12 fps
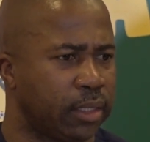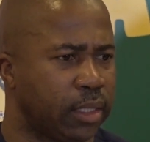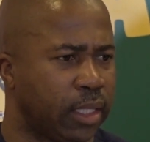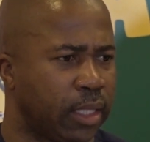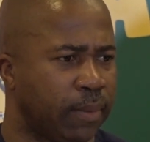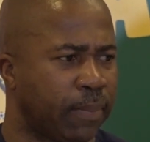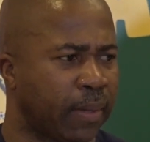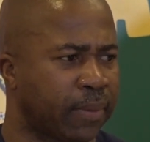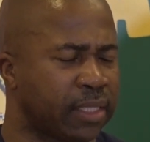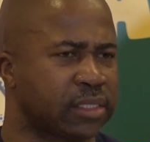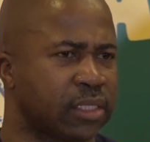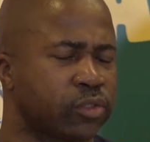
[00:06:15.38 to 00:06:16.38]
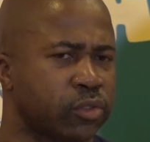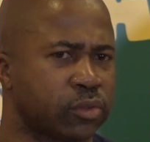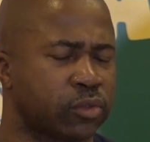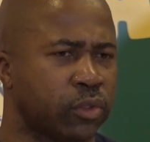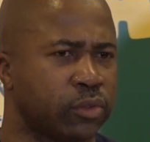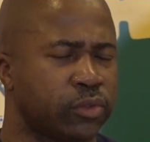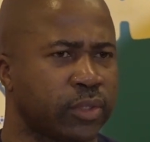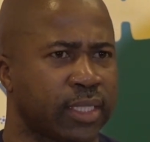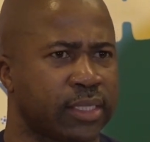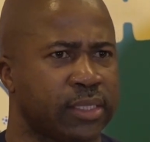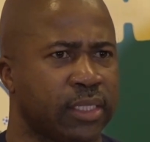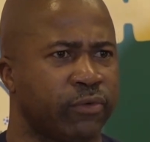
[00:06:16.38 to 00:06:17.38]
Babra has also told you
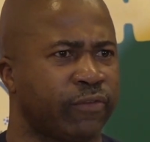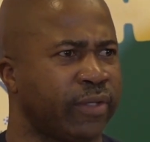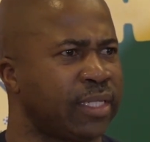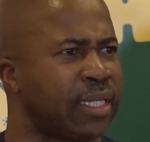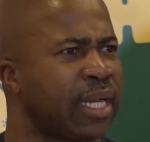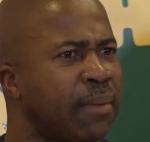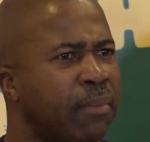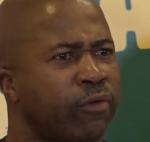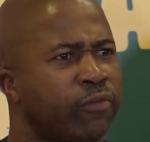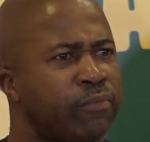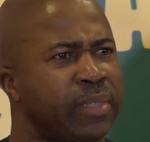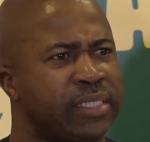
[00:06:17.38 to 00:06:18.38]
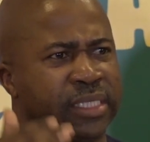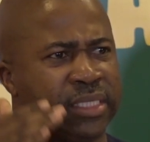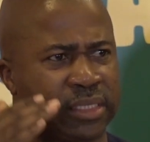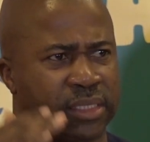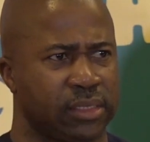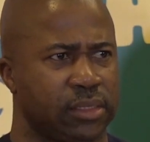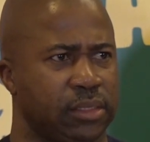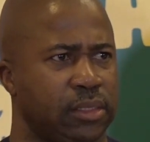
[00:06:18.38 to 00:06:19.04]
that we've had a number of meetings